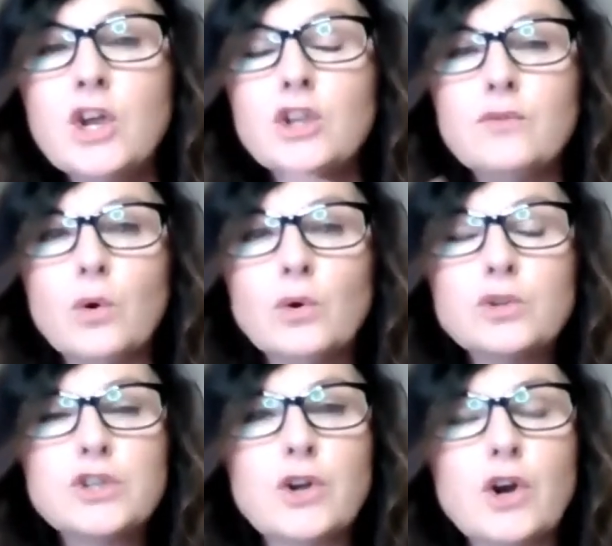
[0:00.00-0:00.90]
You've
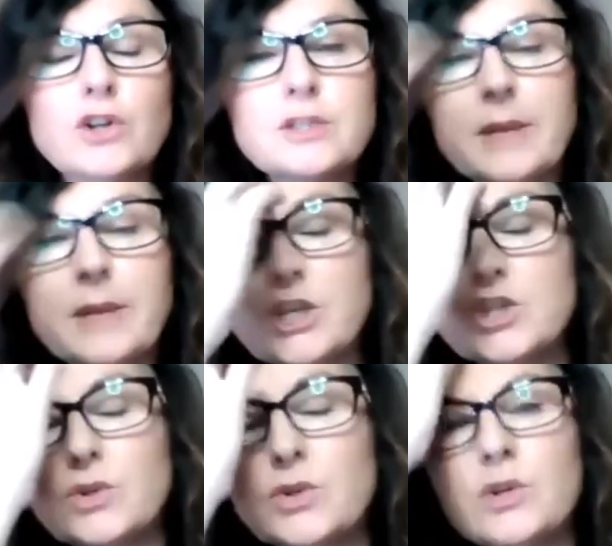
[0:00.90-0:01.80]
also got to make
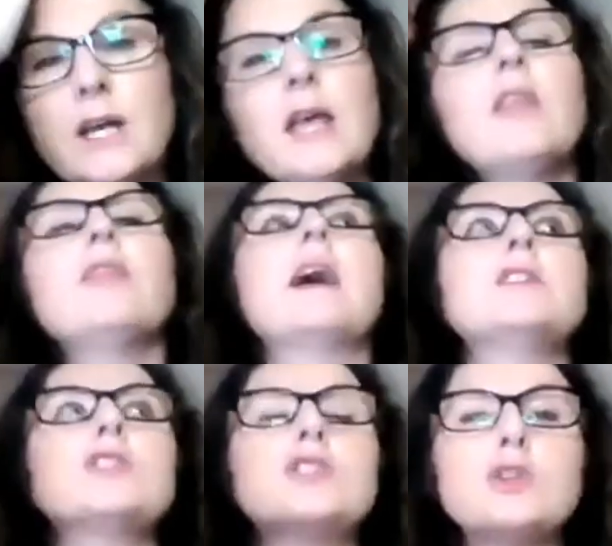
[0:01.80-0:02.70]
sure that
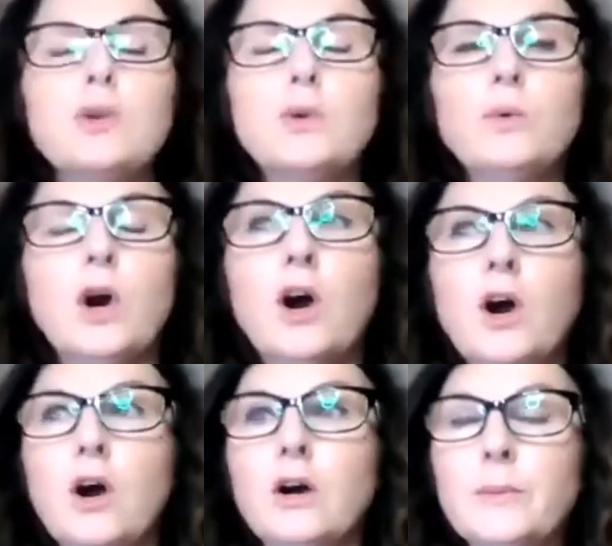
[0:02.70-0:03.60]
you
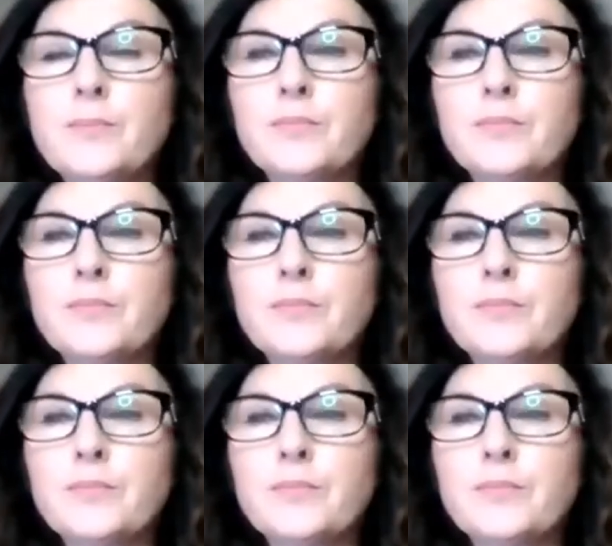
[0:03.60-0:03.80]
are